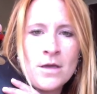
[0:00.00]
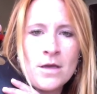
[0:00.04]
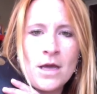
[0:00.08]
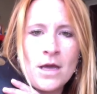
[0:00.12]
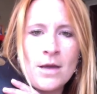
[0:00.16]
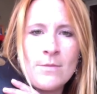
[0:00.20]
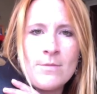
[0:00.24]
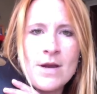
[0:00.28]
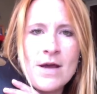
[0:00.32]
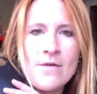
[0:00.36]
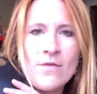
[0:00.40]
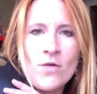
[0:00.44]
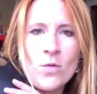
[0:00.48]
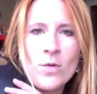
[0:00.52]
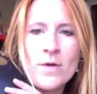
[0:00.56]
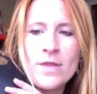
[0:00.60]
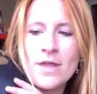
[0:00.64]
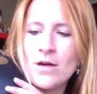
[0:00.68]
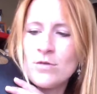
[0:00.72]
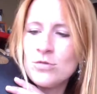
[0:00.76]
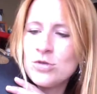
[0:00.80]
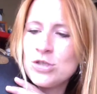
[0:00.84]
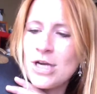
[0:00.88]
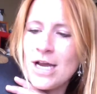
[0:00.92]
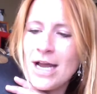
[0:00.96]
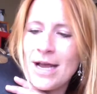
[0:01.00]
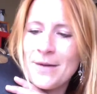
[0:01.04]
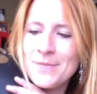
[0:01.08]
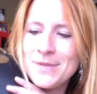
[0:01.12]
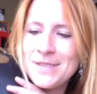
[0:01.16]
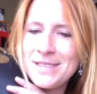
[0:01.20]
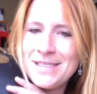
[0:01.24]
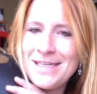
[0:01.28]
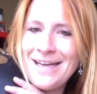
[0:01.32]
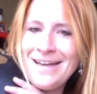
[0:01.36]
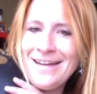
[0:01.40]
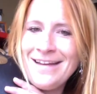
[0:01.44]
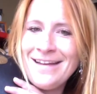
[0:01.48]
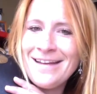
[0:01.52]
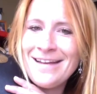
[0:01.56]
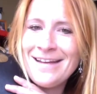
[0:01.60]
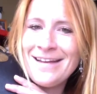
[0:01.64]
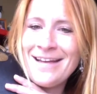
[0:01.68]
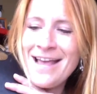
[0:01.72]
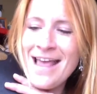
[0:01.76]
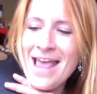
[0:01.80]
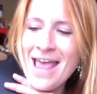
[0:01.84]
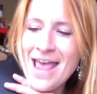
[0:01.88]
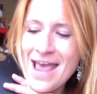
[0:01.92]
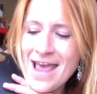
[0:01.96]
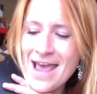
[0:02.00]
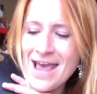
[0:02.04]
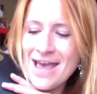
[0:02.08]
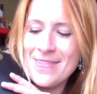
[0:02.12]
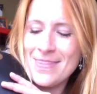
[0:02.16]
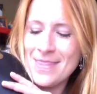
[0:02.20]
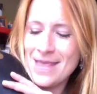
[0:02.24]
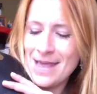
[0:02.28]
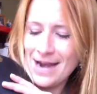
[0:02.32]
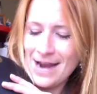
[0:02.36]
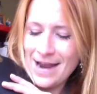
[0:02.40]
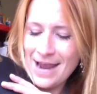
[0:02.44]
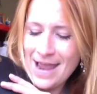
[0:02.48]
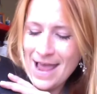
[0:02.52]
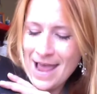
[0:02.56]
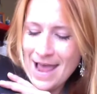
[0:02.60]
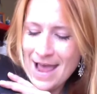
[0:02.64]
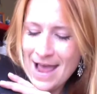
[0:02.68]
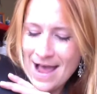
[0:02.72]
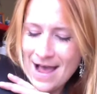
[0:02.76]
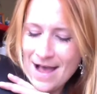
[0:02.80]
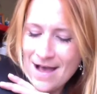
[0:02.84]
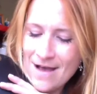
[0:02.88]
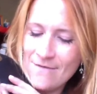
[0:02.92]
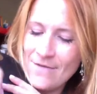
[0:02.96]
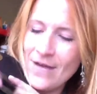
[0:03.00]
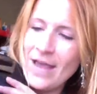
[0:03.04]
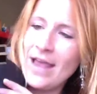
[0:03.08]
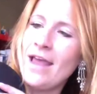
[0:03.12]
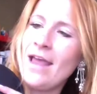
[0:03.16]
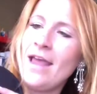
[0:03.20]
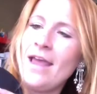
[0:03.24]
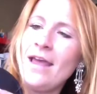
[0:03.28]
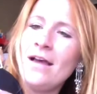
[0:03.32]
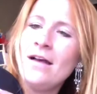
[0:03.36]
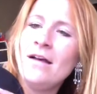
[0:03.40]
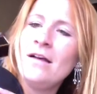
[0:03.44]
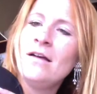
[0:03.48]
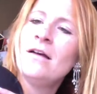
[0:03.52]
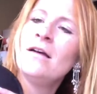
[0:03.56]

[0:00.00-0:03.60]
I'm never without chapstick. And then I have a